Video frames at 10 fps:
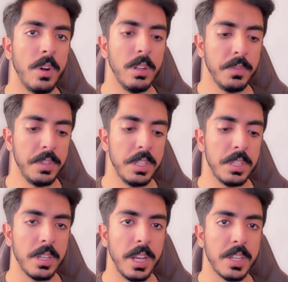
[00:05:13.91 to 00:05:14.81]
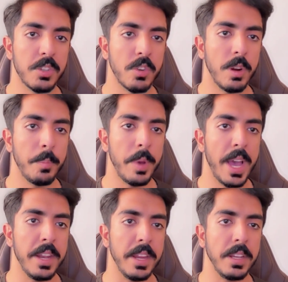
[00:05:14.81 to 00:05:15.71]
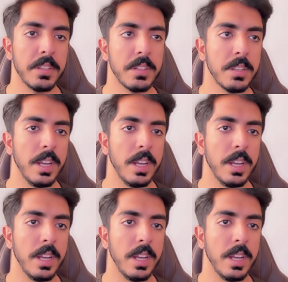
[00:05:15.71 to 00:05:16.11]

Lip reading: all of these extra paddings.